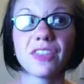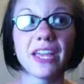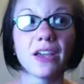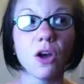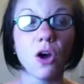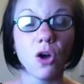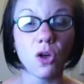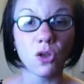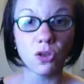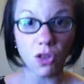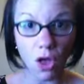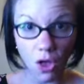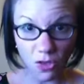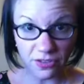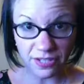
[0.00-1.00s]
They
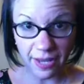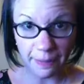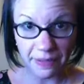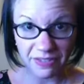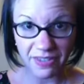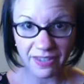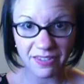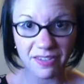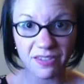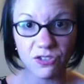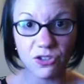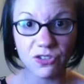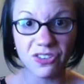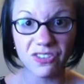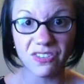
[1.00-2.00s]
all the topic sentences
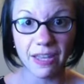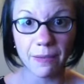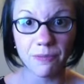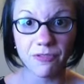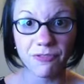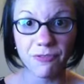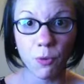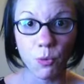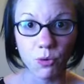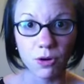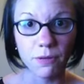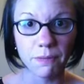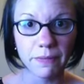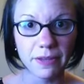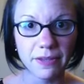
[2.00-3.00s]
took the same
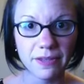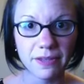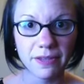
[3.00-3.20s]
form.